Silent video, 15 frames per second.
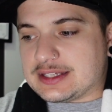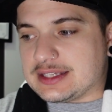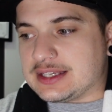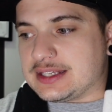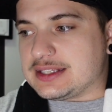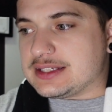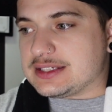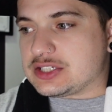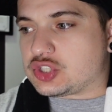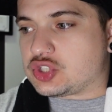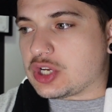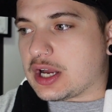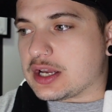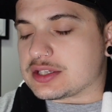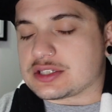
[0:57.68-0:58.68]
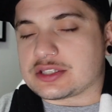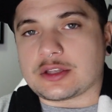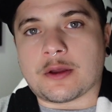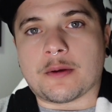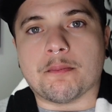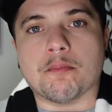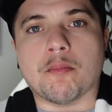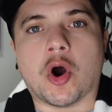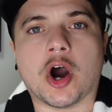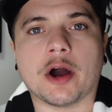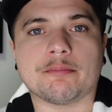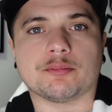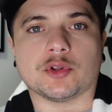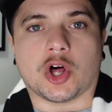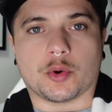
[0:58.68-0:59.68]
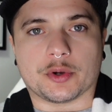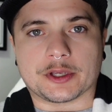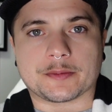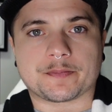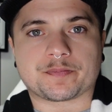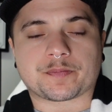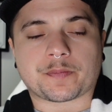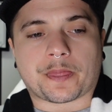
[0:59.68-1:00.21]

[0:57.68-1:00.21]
It is just mind-blowing